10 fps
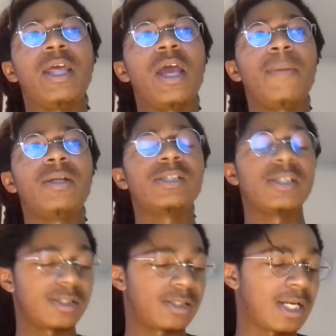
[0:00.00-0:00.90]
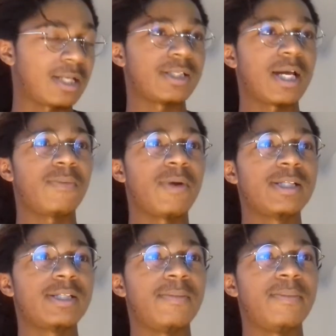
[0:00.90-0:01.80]
yeah, man, just it's, it's hot
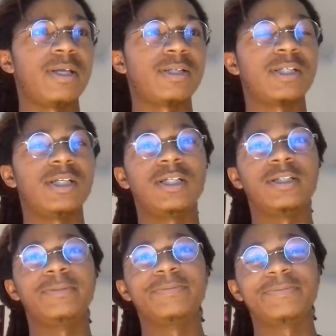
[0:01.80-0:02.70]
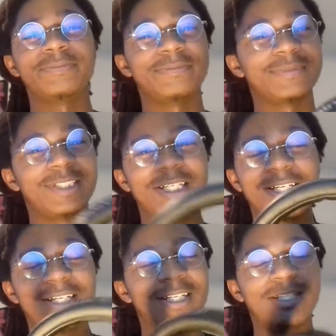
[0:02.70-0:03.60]
right into the bitch. Um,
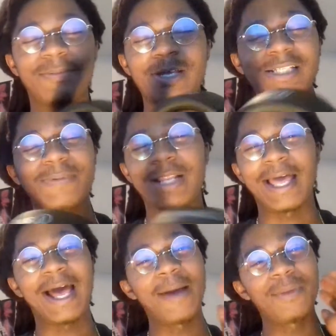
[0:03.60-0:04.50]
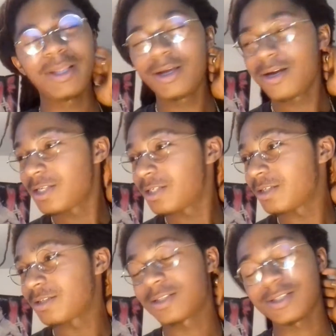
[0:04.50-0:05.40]
man, it's been like how many years
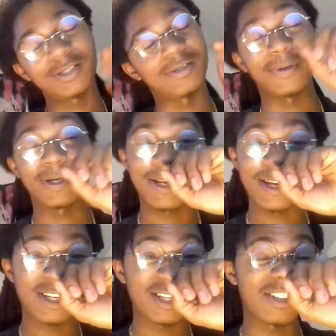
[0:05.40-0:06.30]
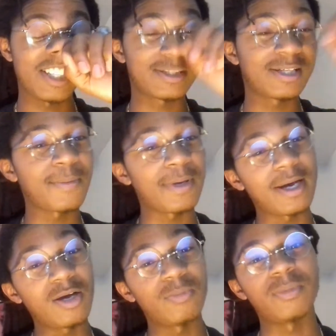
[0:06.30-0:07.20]
since? Oh man, that shit is it's
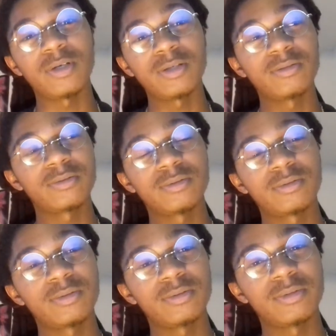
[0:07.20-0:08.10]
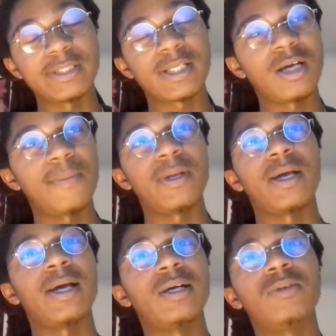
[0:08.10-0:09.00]
coming out, bro. It's
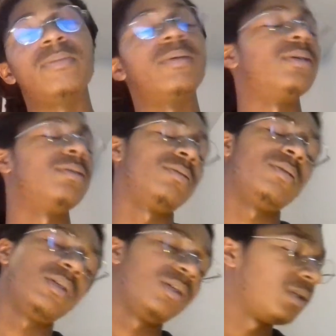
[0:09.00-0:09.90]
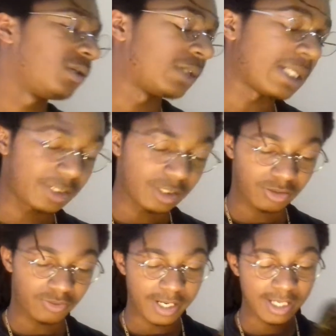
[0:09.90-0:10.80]
coming out, bro. That
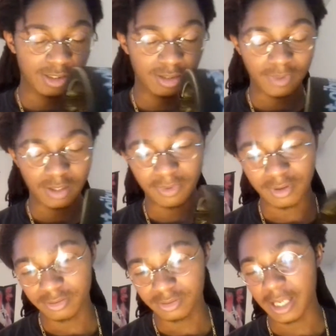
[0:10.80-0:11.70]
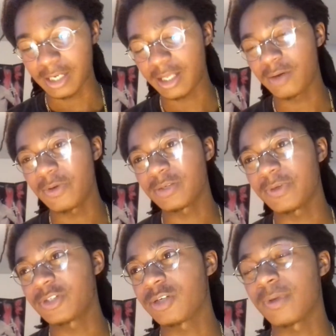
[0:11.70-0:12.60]
shit crazy to me, bro. Like, nigga, we
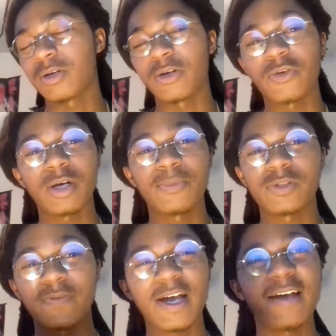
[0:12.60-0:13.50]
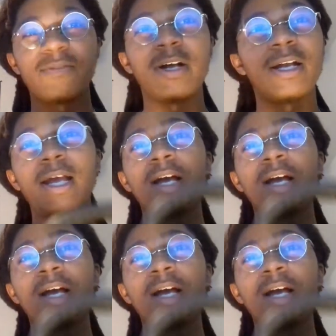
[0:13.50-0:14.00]
should we should have been on Incredibles 5 right